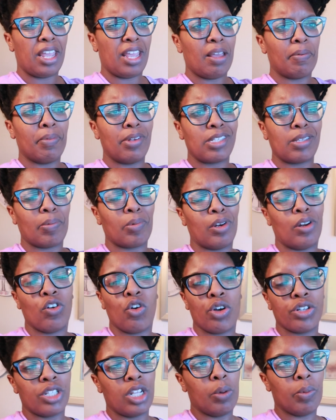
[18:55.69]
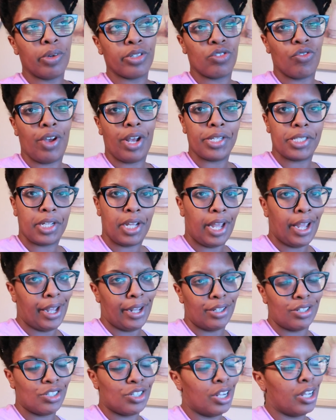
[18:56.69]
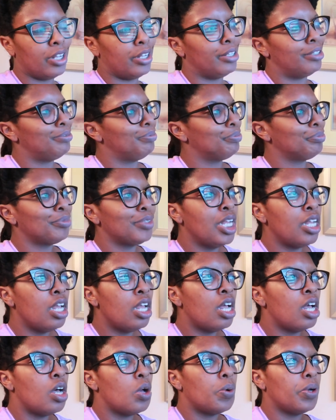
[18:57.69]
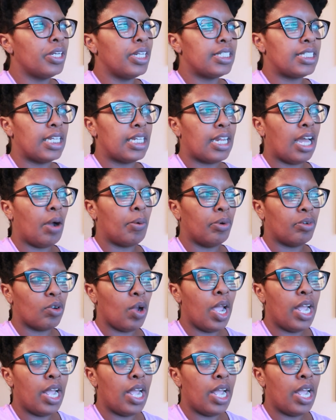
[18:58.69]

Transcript: and get me something of course he wants Raising Cane Ciao! why does he not want